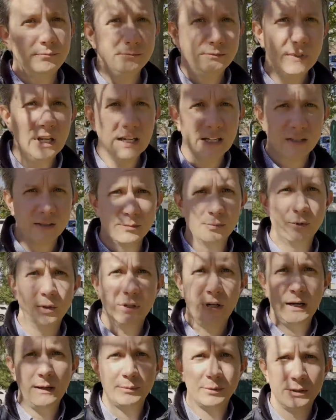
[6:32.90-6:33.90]
yeah, some
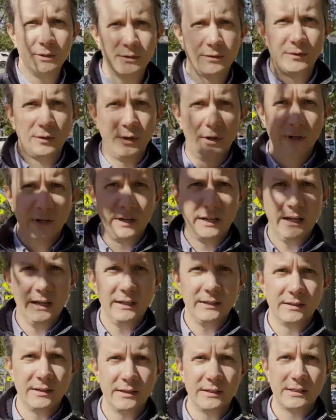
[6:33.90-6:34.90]
good options for you to get into the